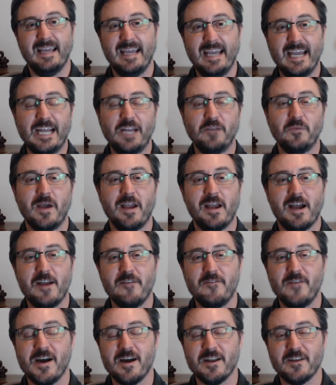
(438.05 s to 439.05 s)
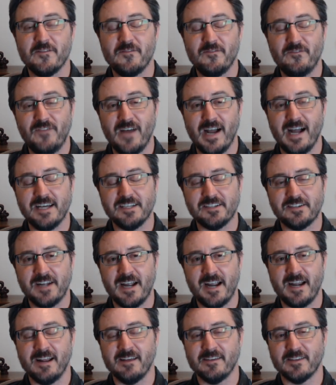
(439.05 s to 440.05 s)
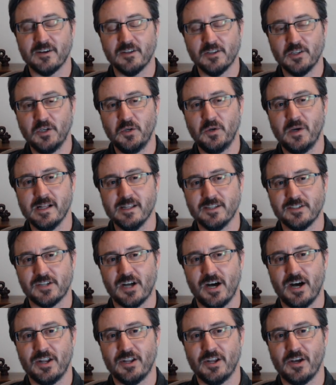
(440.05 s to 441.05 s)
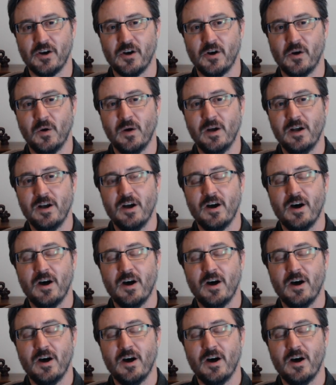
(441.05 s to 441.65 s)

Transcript: Anyway, I found it fascinating that Lue Elizondo